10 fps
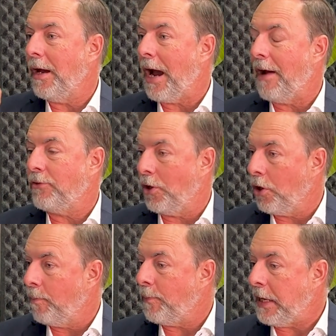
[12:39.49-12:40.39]
have the
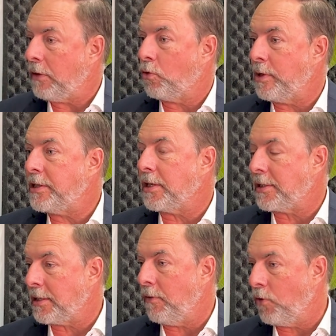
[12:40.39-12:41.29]
complete
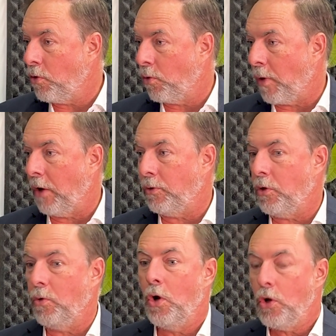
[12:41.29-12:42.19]
360 view around
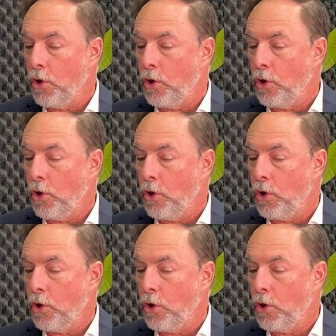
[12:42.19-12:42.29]
you.